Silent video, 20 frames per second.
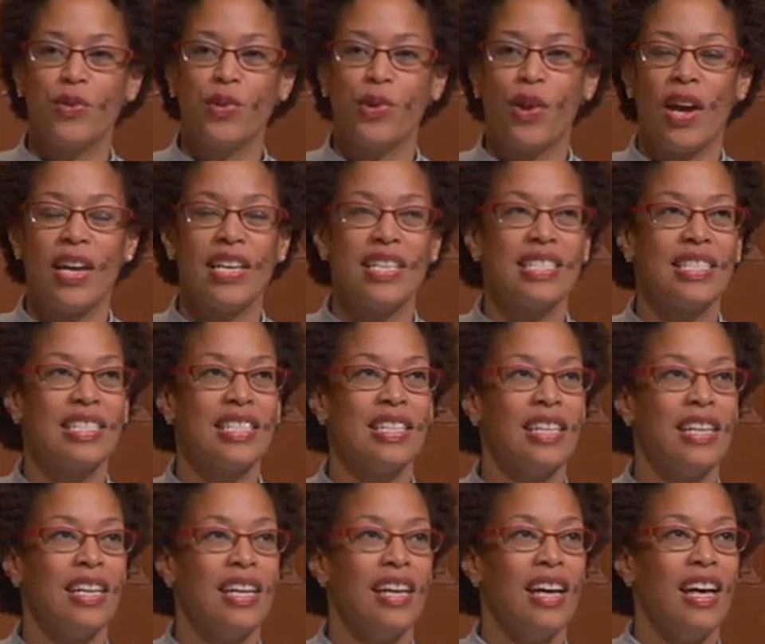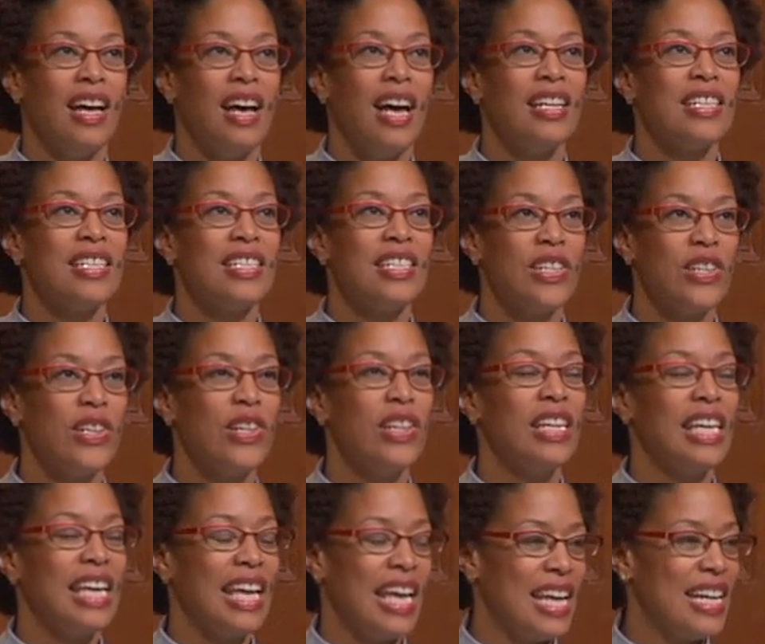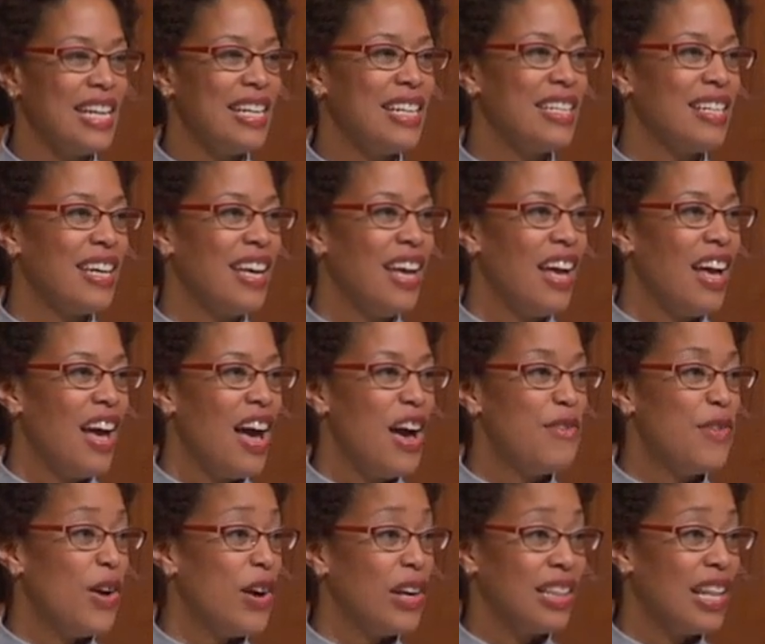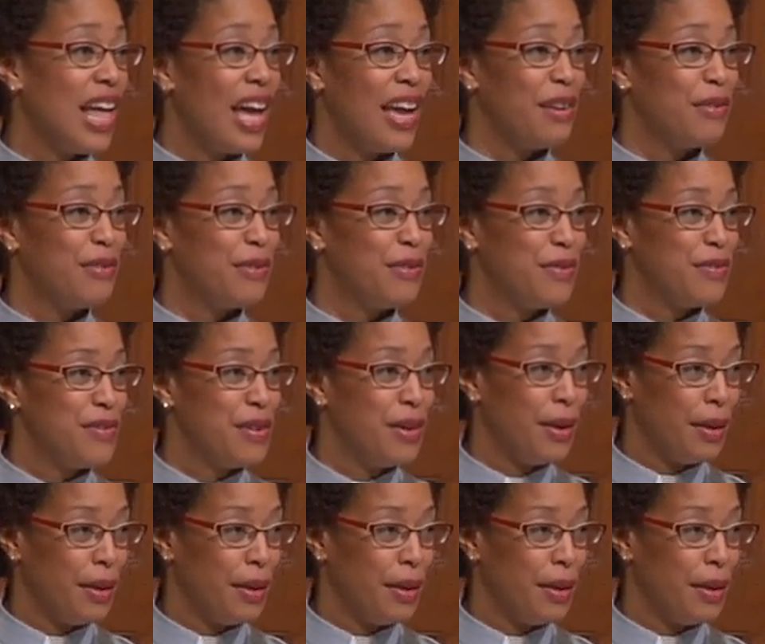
of Christ until the end of our life.